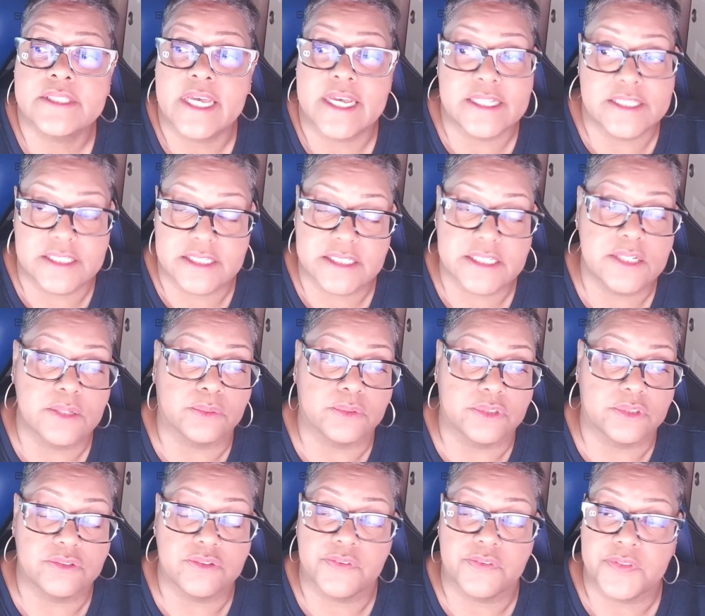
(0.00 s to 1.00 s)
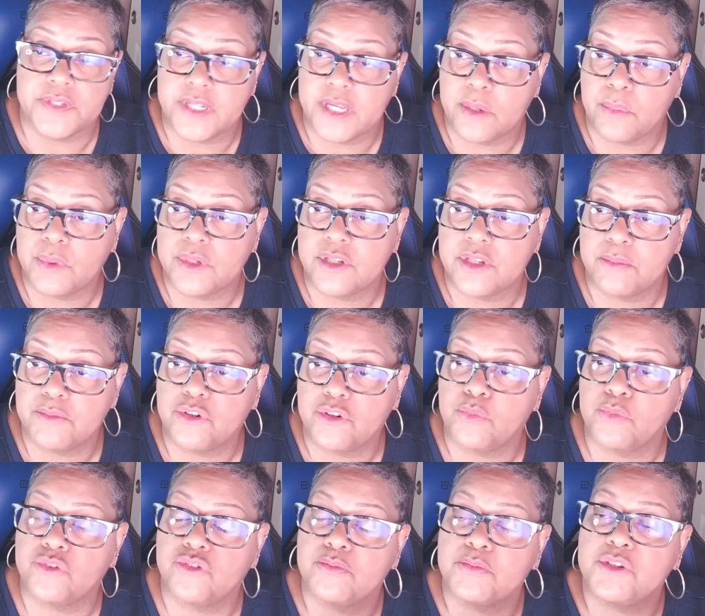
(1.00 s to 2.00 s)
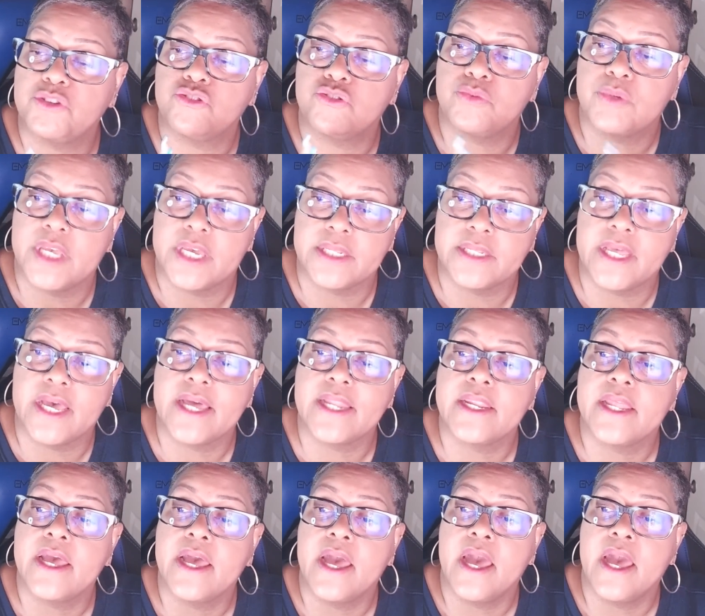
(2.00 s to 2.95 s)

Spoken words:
and sealed until the day of redemption, which means you cannot